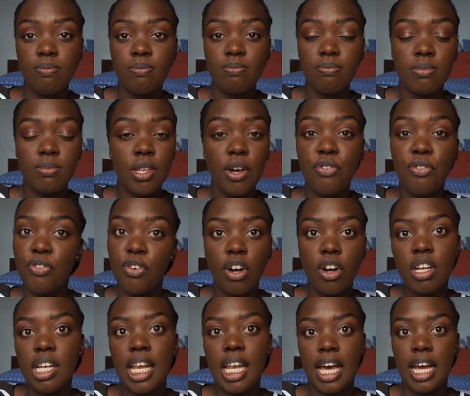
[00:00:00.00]
the
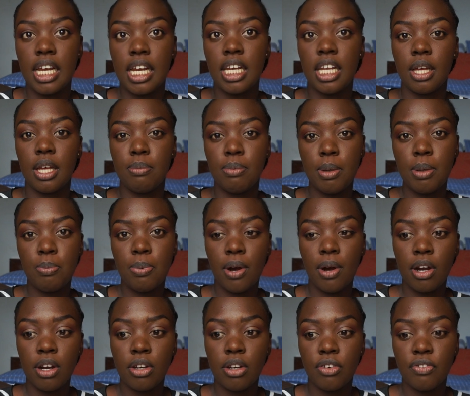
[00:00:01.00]
frontlining, be
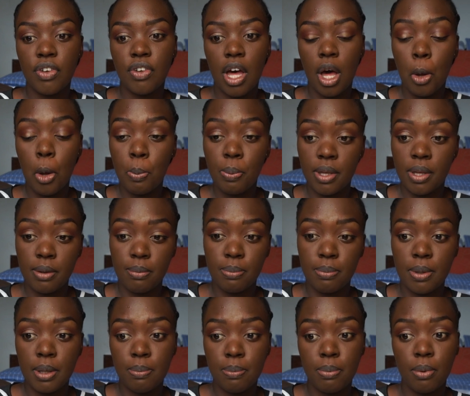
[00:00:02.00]
part of helping
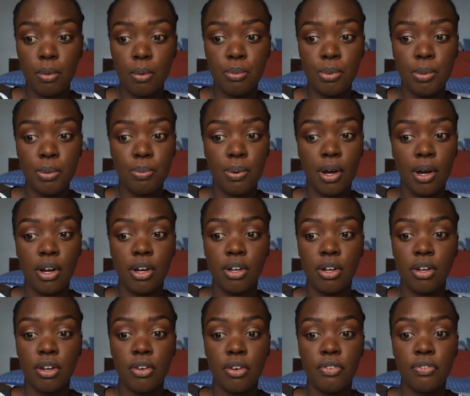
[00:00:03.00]
people, be part
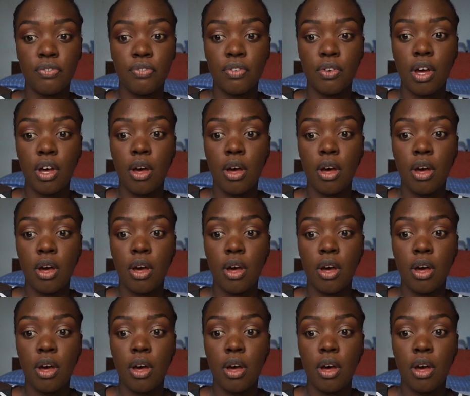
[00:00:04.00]
of